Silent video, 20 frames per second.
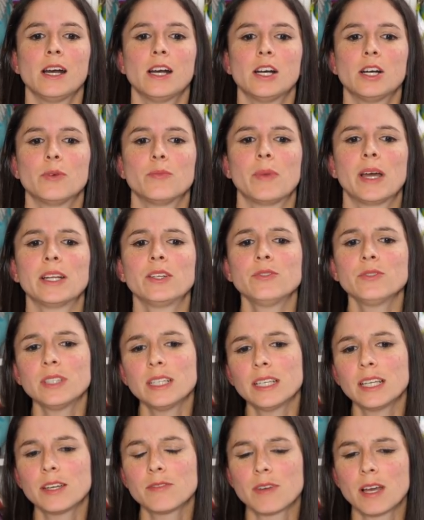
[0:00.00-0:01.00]
Um, I don't
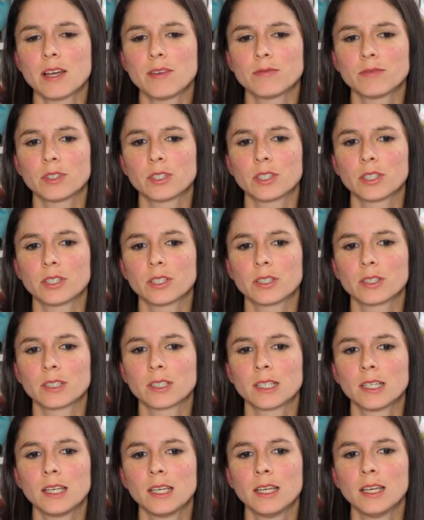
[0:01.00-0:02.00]
think I've ever